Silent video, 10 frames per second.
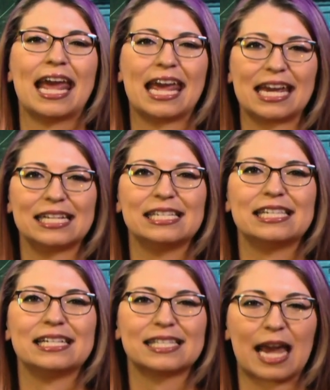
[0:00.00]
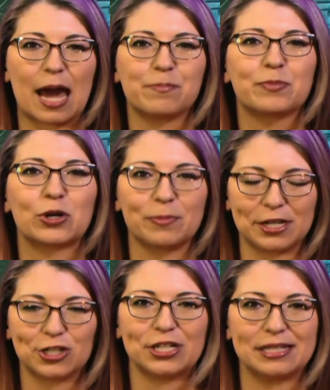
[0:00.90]
and its app
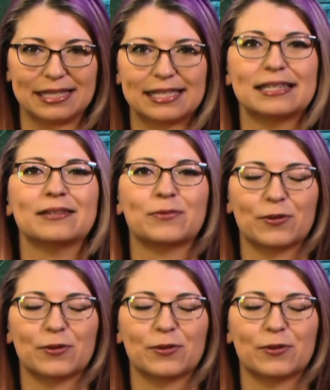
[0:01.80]
permissions.